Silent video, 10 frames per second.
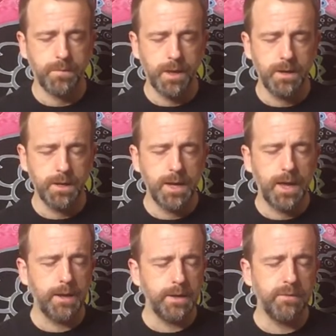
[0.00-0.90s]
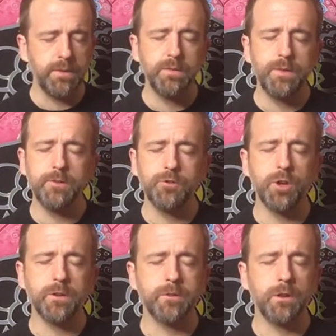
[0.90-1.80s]
And again, even if it's
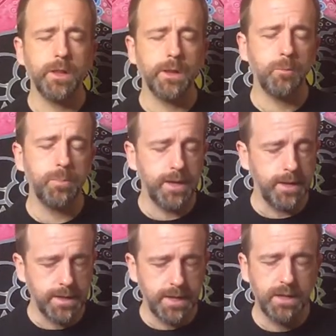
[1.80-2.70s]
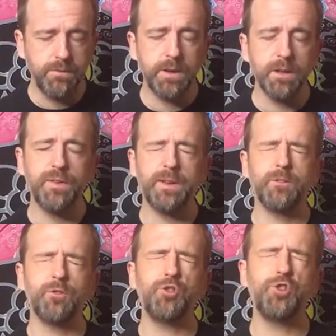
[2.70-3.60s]
just a little bit, even if
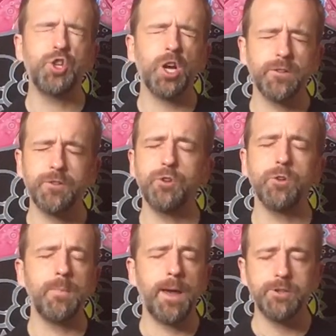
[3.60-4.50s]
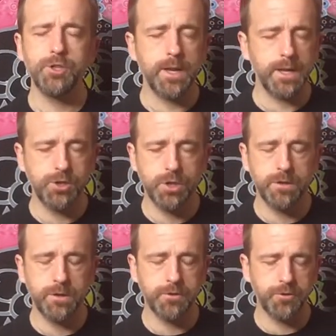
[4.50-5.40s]
it's just your imagination
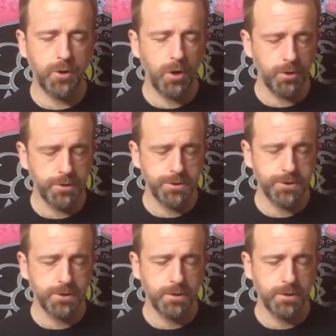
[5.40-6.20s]
to start,